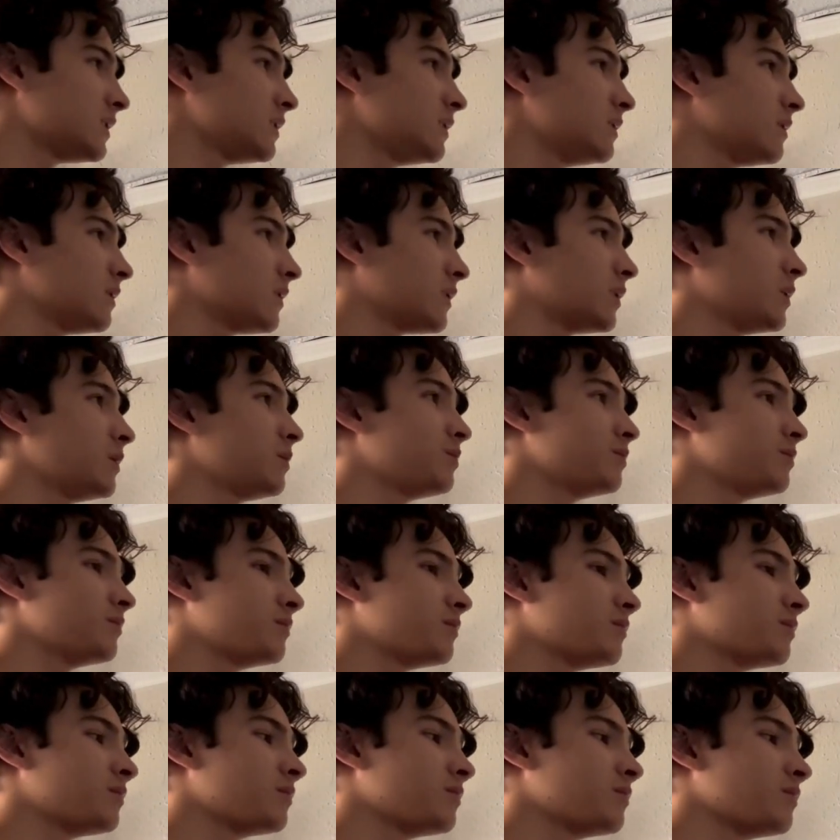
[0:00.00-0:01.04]
to
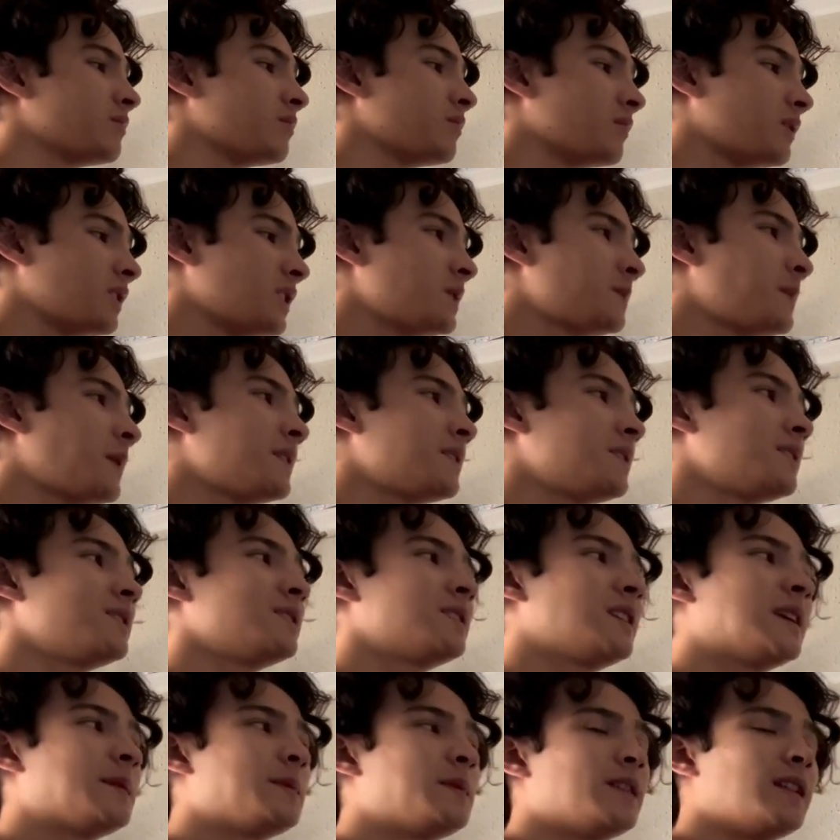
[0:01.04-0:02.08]
these paintings
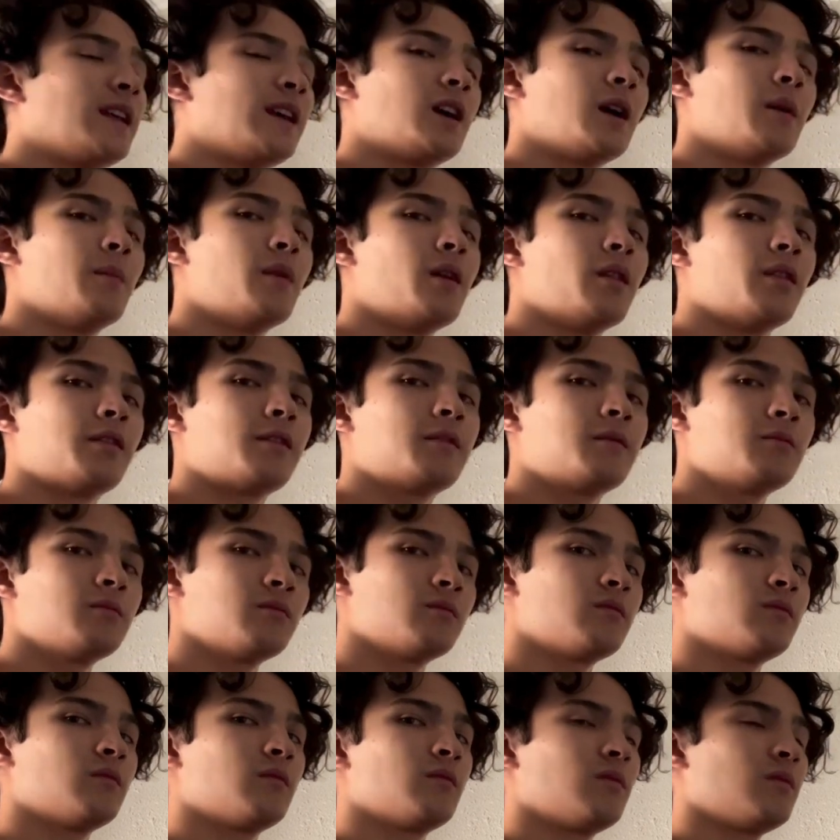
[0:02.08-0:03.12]
take me like a month.
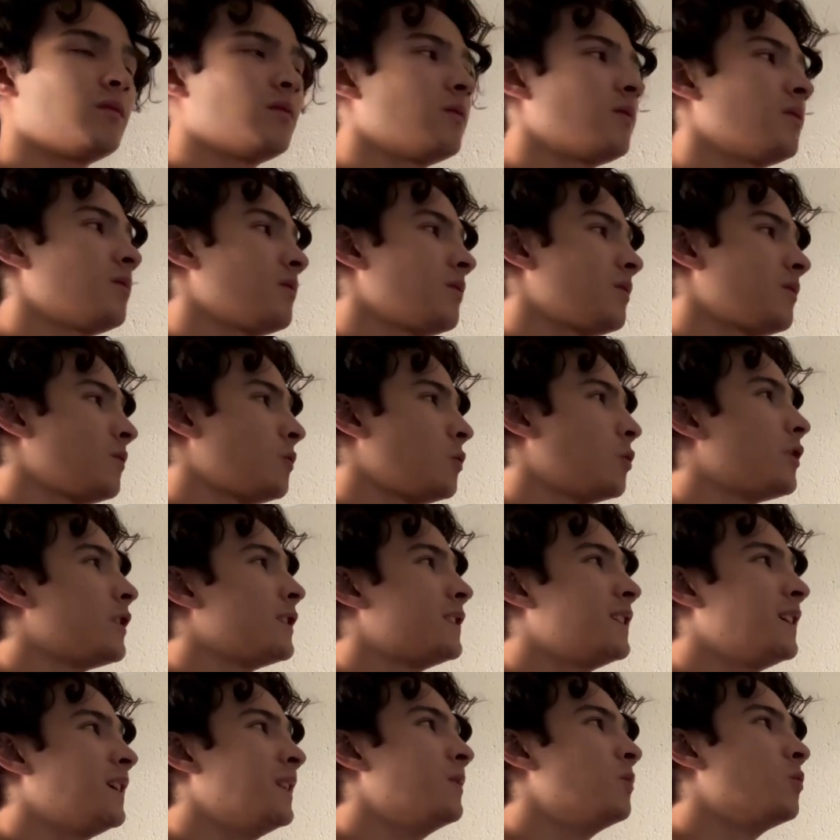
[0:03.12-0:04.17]
Well, they
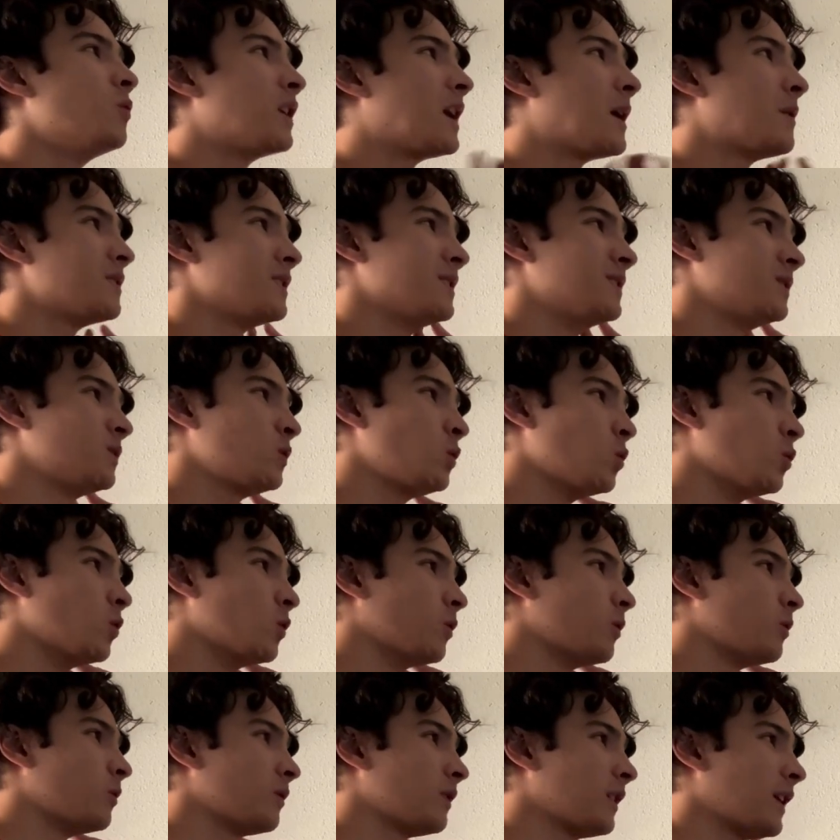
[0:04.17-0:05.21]
did when I was in
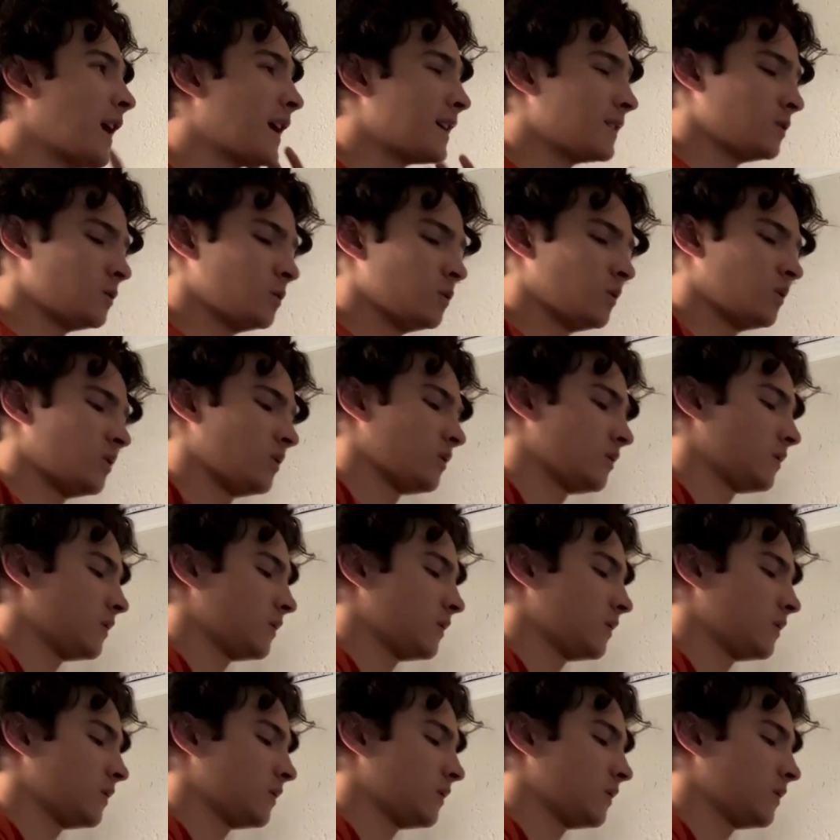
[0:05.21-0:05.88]
school, high school.